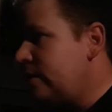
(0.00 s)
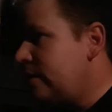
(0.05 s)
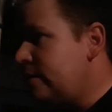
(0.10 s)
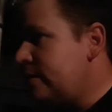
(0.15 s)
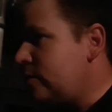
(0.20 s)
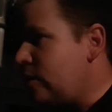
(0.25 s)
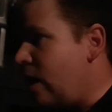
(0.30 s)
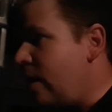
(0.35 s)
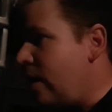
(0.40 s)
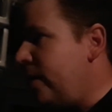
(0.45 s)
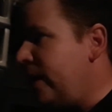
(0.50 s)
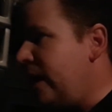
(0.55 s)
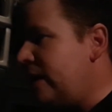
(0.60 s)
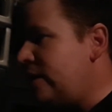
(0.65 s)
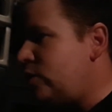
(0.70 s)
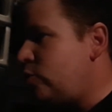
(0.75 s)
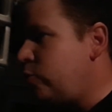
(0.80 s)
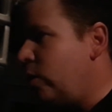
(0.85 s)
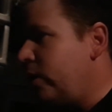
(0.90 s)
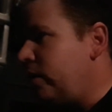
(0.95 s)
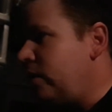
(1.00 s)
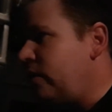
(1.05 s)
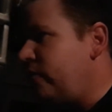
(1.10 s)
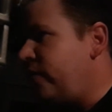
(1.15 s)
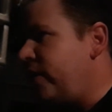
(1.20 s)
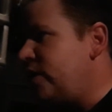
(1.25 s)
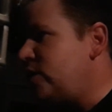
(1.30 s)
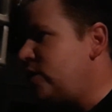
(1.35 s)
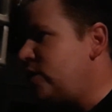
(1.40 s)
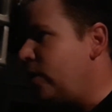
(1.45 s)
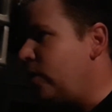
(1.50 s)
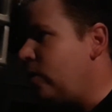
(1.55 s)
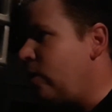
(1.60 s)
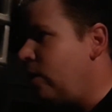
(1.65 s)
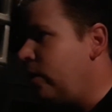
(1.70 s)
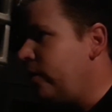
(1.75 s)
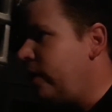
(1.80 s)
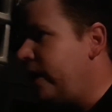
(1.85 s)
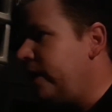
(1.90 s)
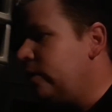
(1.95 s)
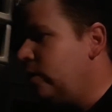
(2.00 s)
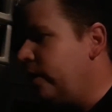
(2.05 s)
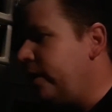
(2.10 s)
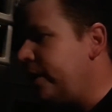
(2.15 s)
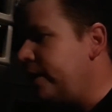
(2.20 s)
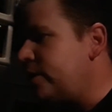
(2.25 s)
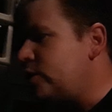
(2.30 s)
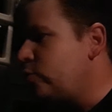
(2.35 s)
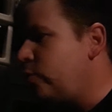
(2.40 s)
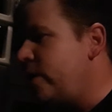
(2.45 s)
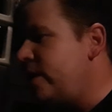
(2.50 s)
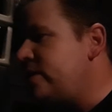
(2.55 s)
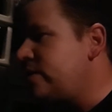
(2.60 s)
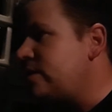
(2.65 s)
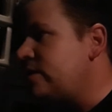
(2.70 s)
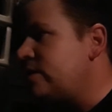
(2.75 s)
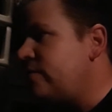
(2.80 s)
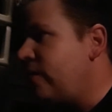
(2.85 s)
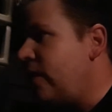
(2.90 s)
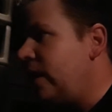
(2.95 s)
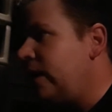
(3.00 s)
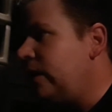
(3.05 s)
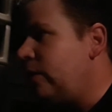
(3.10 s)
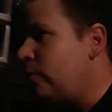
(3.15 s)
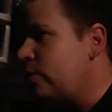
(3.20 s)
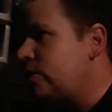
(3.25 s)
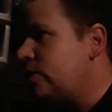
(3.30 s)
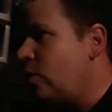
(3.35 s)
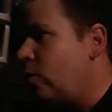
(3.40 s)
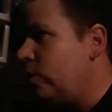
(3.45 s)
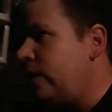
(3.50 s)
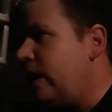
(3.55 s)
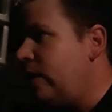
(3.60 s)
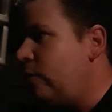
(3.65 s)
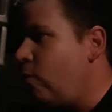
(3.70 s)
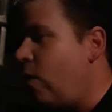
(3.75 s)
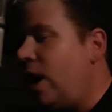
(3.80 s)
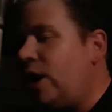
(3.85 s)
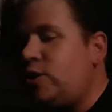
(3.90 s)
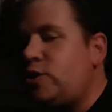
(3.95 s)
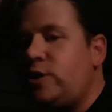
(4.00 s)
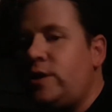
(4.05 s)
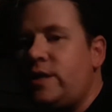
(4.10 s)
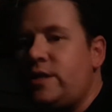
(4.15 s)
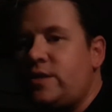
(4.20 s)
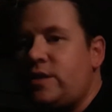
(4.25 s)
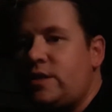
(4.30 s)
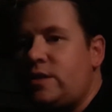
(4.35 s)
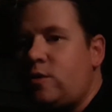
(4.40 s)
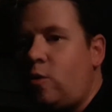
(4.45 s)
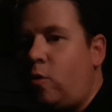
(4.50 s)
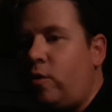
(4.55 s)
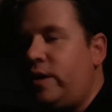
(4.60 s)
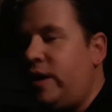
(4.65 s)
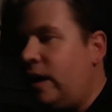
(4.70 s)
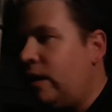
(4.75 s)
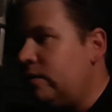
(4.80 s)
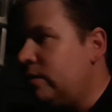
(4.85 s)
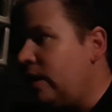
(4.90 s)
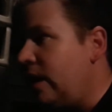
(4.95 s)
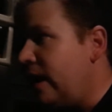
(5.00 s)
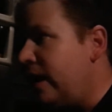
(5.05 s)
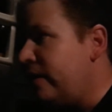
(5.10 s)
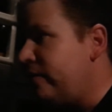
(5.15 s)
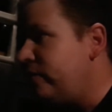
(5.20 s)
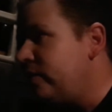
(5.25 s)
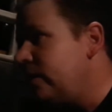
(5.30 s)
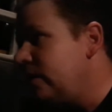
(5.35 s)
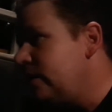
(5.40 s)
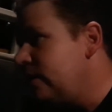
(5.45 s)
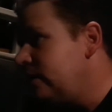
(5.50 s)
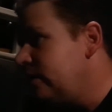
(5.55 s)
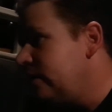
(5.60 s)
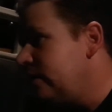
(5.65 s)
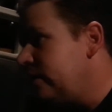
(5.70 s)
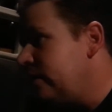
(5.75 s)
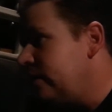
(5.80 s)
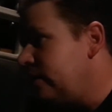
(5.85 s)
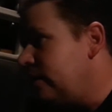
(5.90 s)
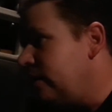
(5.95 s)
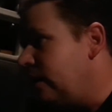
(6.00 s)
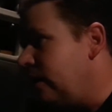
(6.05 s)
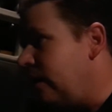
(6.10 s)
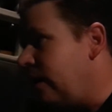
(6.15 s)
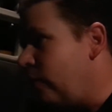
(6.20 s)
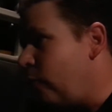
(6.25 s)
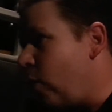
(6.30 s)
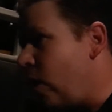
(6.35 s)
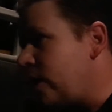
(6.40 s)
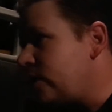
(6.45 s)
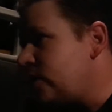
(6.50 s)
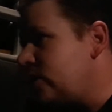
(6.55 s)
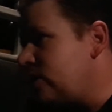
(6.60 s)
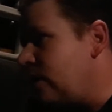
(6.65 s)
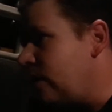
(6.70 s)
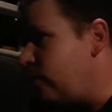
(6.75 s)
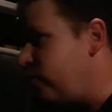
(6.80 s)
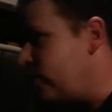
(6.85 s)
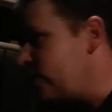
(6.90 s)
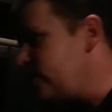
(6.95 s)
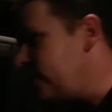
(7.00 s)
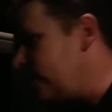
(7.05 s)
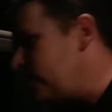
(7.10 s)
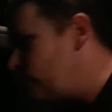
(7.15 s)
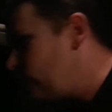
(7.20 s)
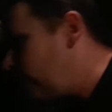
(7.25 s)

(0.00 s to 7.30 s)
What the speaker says: So I've been on Twitter and Facebook all night looking at tweets and finding out what's going on, watching it as it's going down live. I watched President